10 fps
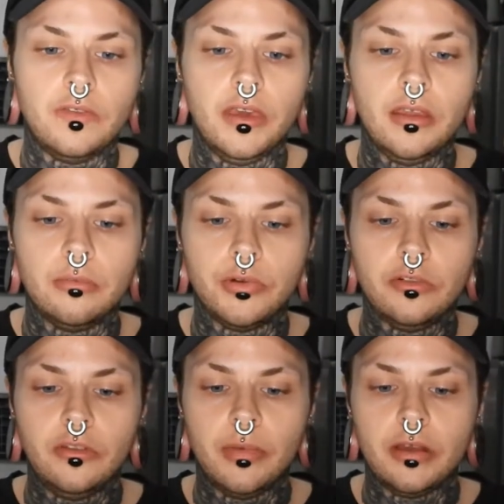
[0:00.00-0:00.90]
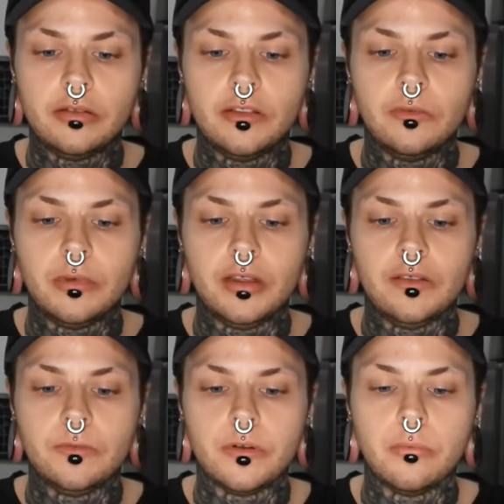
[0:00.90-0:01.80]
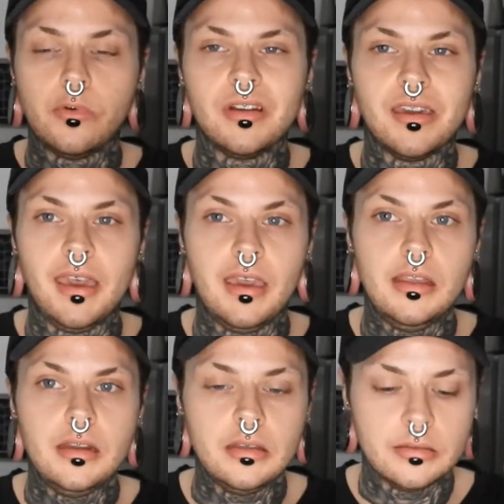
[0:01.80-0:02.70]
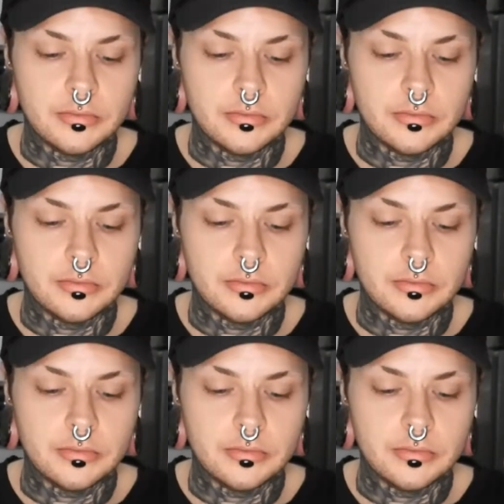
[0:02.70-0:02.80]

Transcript: vegan protein powder, this one is from Orgain.